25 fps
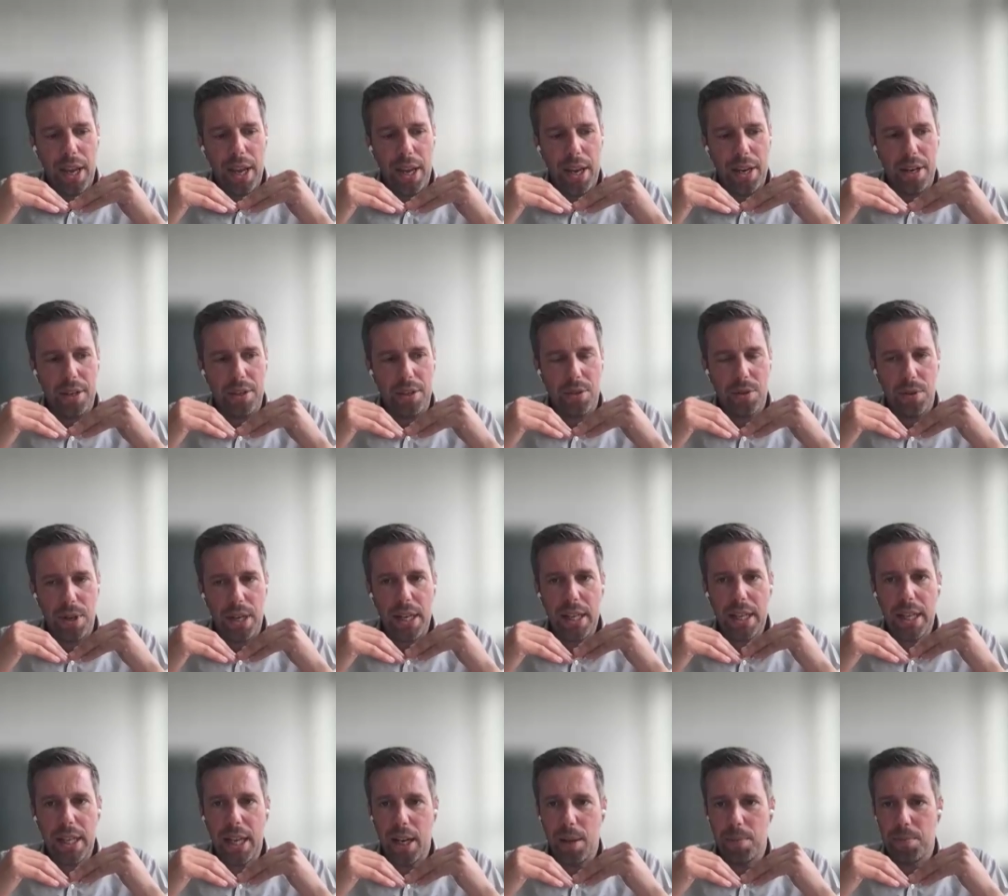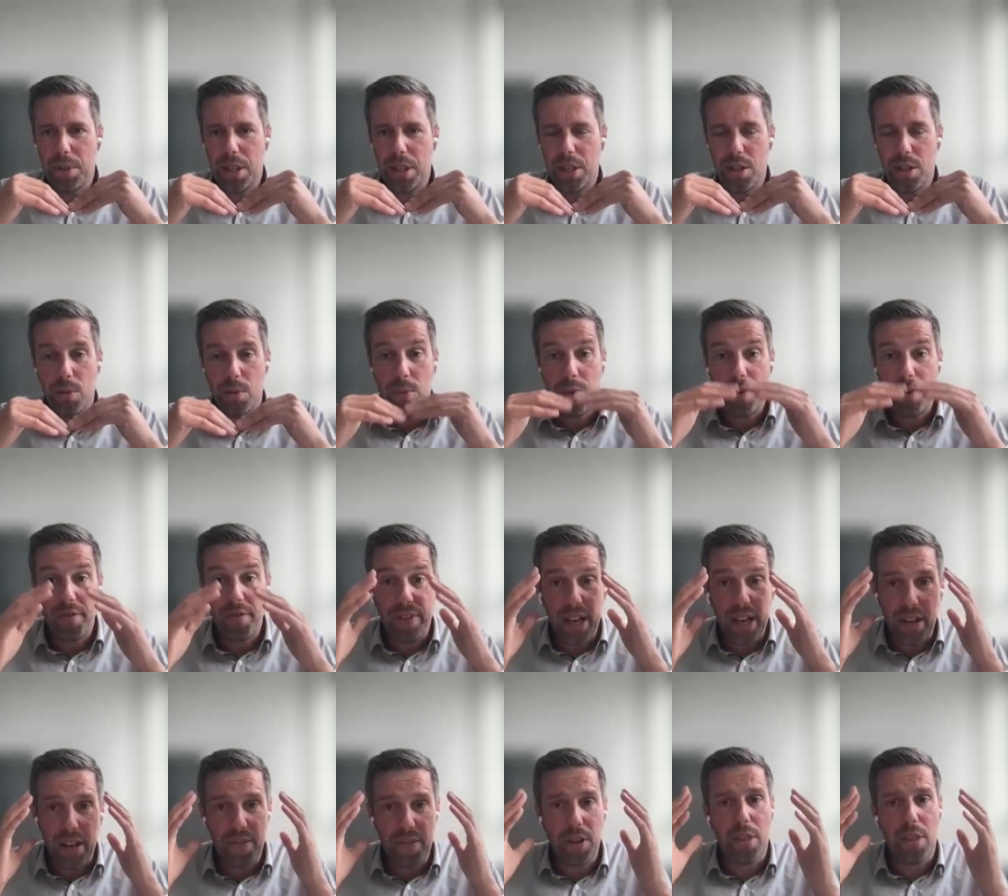in training adaptation. We've
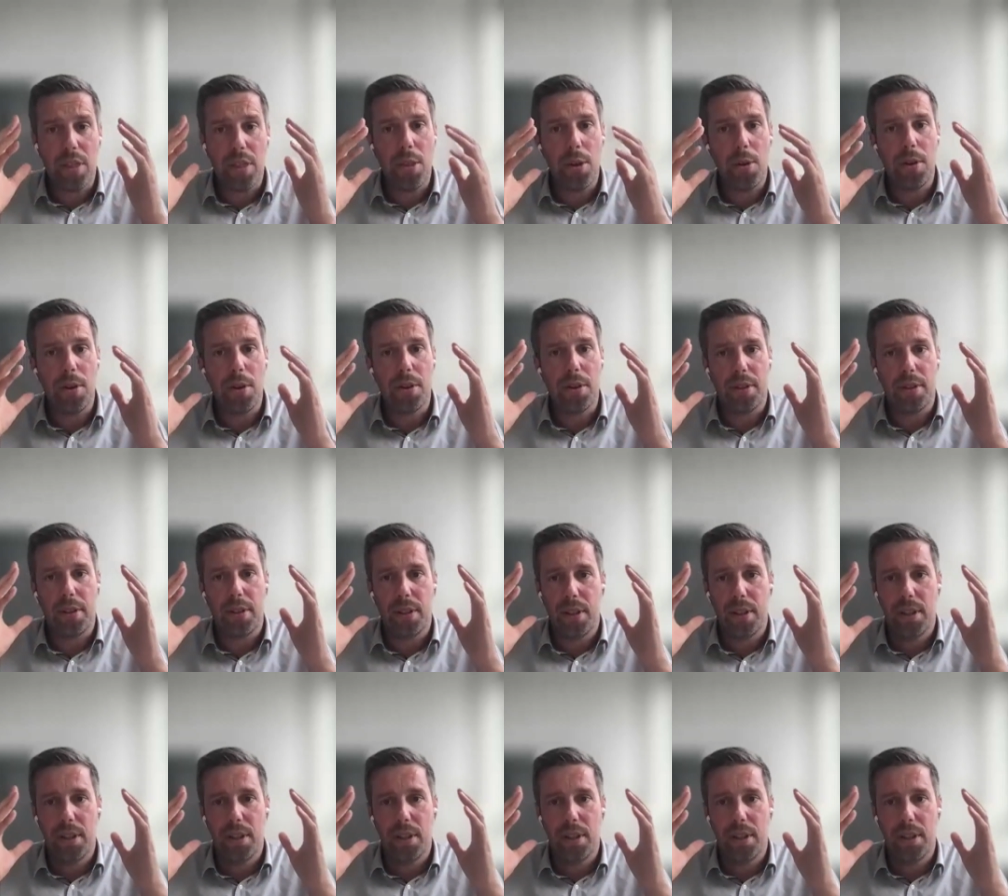never thought